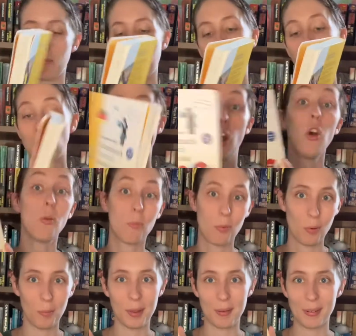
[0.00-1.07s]
which I hope
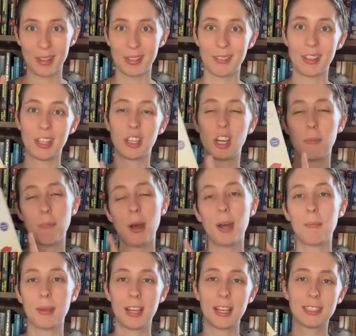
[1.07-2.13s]
will be really, really good. But
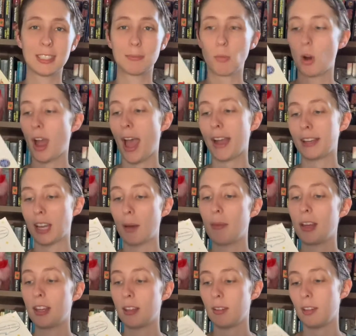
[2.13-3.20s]
because it's more
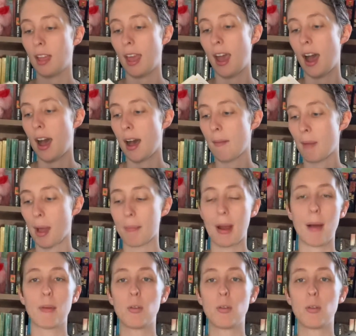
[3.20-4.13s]
academic, I probably